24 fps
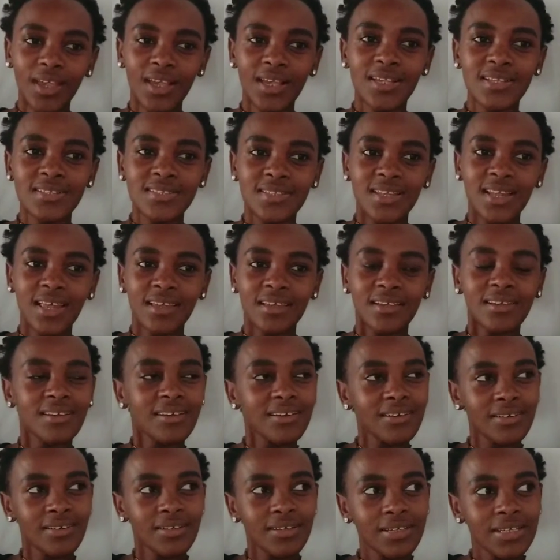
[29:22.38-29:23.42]
it's
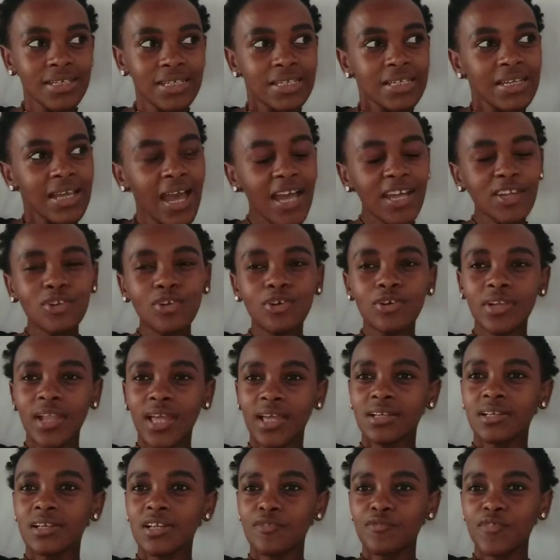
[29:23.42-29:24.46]
like i don't
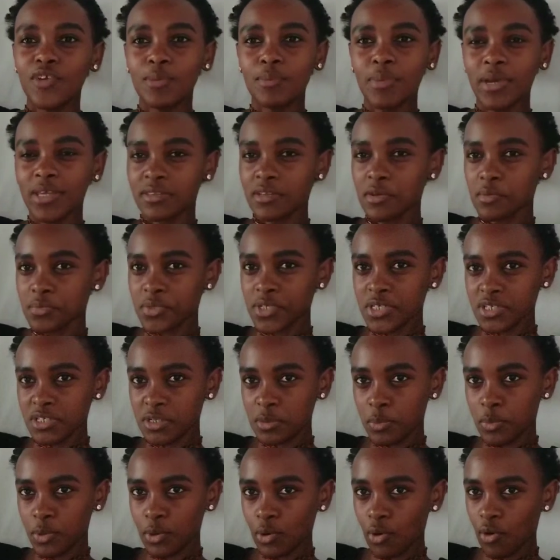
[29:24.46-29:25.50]
like living by the
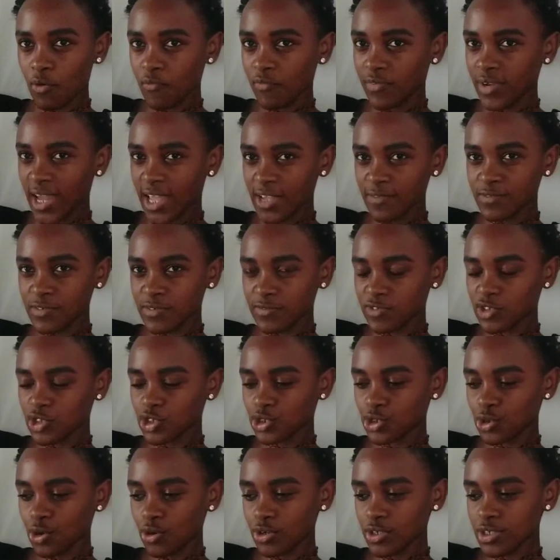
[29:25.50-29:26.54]
principle of life is
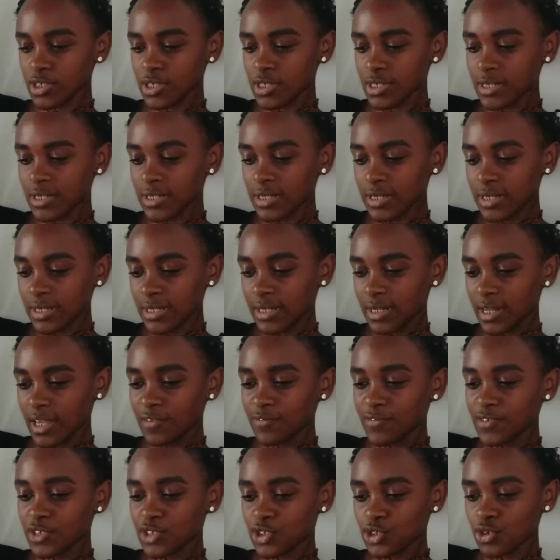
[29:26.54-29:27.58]
short
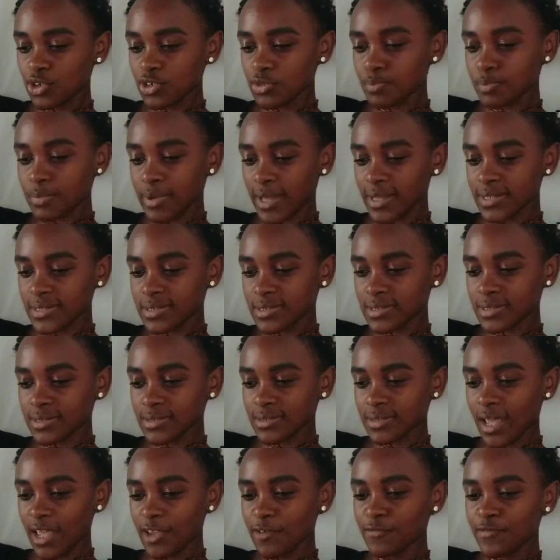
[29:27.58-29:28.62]
life is short but
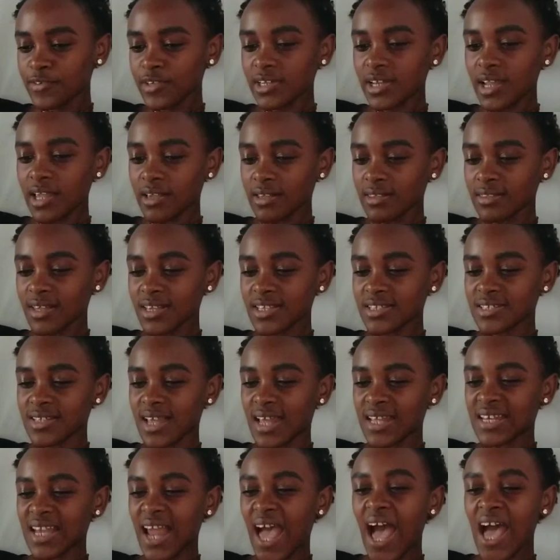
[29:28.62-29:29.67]
i feel like there's
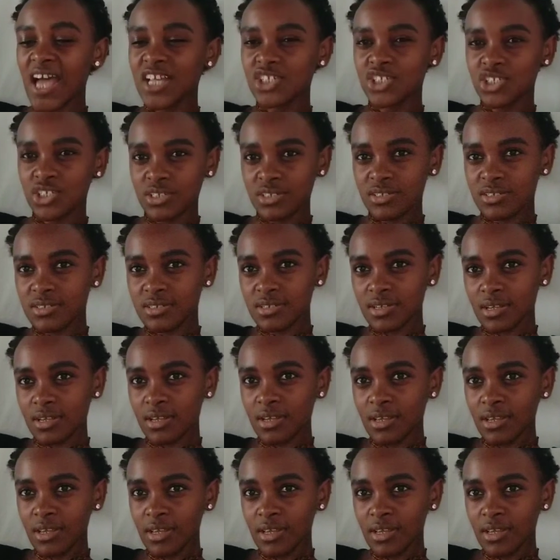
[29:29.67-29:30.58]
an urgency